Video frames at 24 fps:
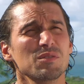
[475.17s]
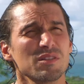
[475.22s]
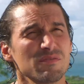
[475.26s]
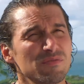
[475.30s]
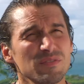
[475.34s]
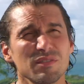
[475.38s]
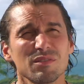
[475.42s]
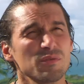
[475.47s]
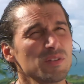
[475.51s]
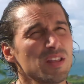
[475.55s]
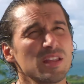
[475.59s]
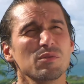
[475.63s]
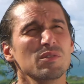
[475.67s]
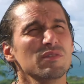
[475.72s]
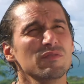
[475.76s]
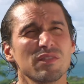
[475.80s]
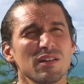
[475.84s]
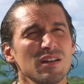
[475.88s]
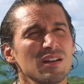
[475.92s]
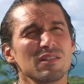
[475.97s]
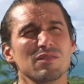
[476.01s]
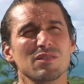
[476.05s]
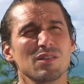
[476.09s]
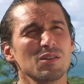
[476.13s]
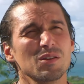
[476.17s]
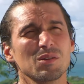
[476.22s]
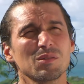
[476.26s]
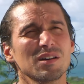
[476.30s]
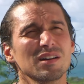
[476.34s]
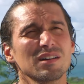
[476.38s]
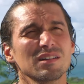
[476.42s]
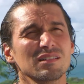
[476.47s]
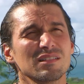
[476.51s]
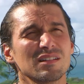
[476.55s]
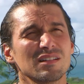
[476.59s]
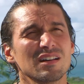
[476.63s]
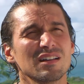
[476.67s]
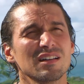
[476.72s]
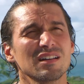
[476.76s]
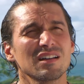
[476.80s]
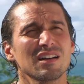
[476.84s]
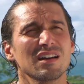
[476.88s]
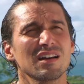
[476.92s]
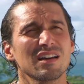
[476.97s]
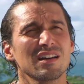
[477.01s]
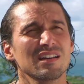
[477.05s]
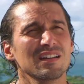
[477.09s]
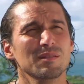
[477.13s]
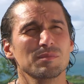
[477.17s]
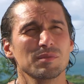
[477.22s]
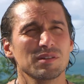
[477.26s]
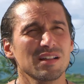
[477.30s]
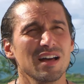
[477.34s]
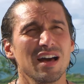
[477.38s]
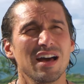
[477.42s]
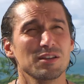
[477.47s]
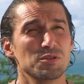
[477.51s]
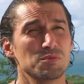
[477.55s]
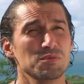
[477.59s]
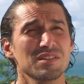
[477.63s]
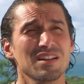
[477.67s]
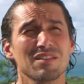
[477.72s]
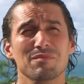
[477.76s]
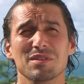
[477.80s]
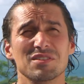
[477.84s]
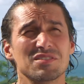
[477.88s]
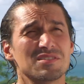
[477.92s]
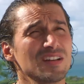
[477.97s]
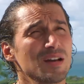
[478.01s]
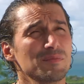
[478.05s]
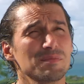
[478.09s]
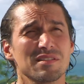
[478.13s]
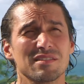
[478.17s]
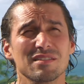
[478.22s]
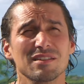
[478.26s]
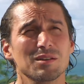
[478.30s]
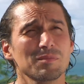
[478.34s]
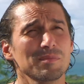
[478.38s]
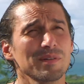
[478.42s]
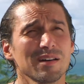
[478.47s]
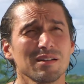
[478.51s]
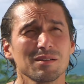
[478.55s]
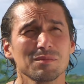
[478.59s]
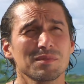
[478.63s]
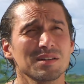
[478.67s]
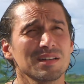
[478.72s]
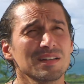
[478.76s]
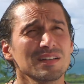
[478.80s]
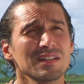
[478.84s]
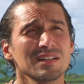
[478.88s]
went they went very very well, and I'm glad because we didn't have much time to think about them.